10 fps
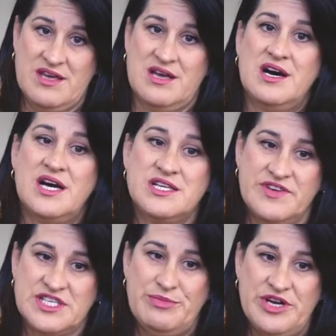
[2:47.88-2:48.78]
the kind of
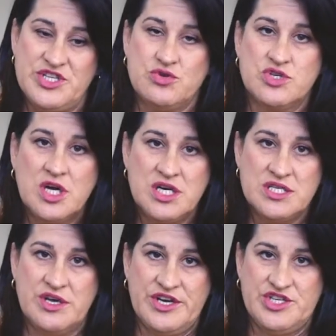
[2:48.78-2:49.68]
experience your toddler is
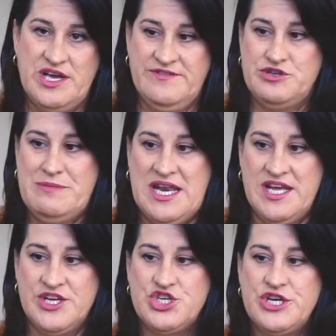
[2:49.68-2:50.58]
going to have to
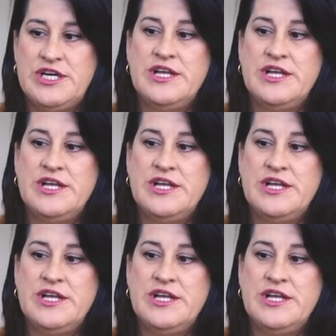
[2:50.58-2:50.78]
manage.